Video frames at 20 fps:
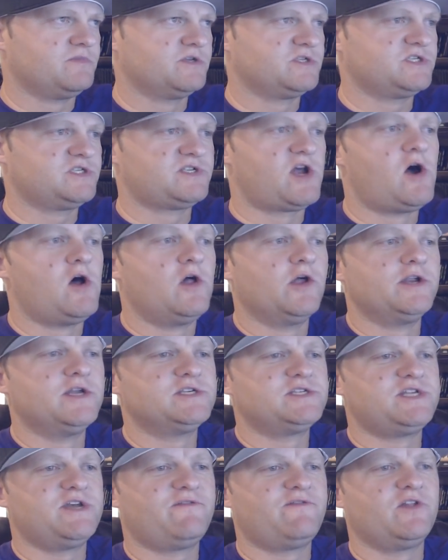But Stalin
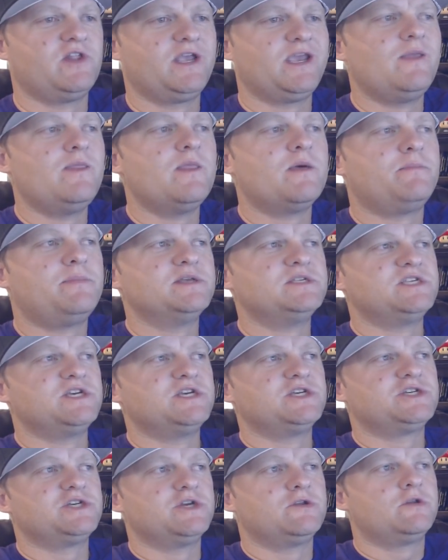is definitely in the
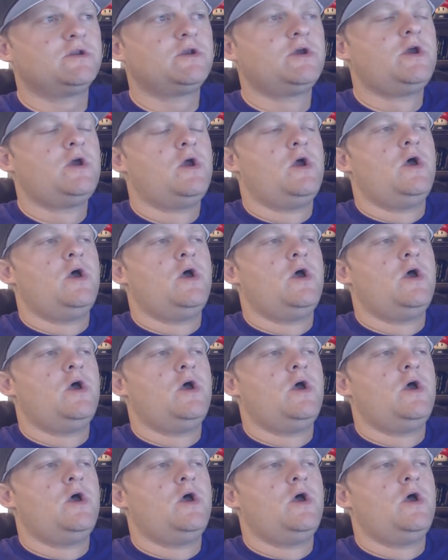position